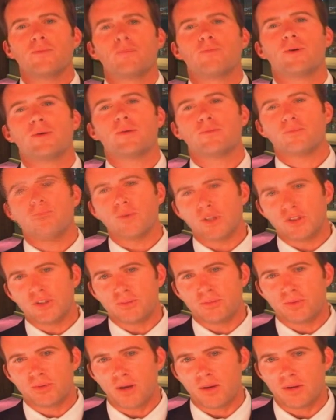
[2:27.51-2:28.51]
But what you
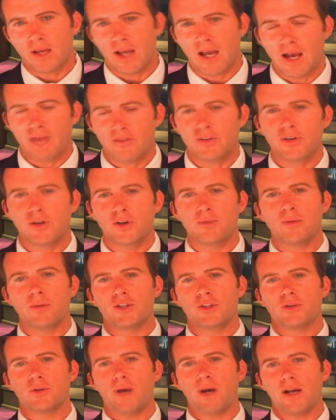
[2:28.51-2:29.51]
probably haven't heard
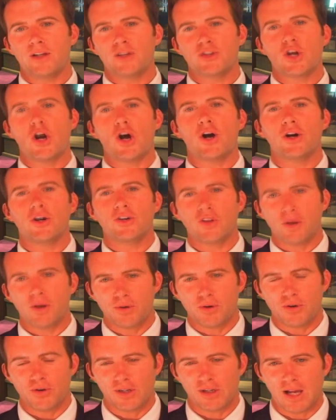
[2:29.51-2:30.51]
much about is
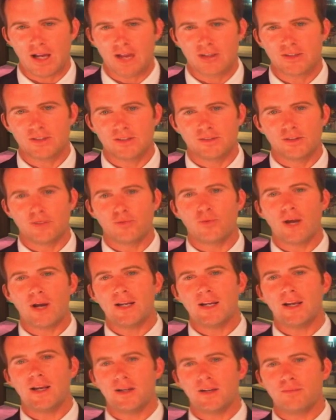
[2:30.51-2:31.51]
R-lipoic acid, the
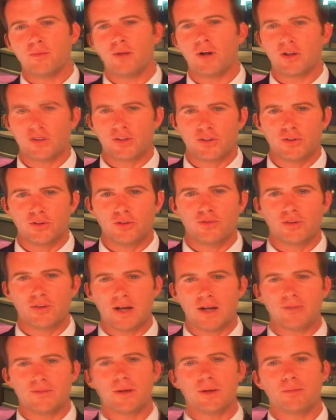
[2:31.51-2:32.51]
right-handed molecule for
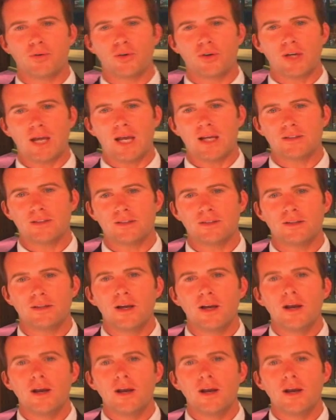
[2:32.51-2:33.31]
alpha-lipoic acid.